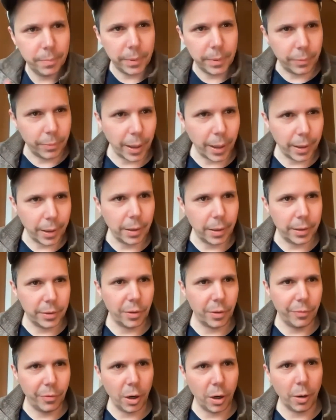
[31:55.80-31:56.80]
right? It's a
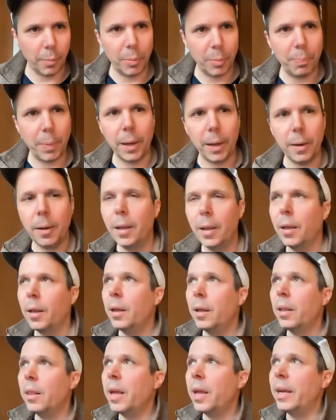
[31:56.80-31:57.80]
verb. But
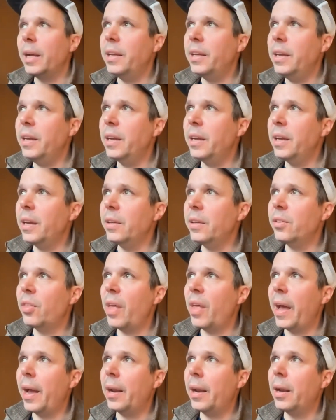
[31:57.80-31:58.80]
the idea is
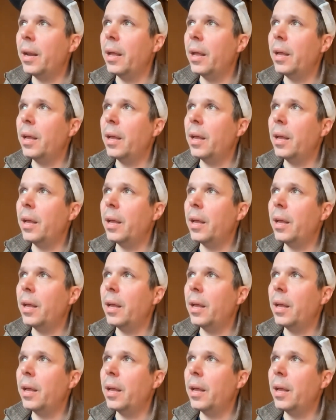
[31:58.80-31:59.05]
that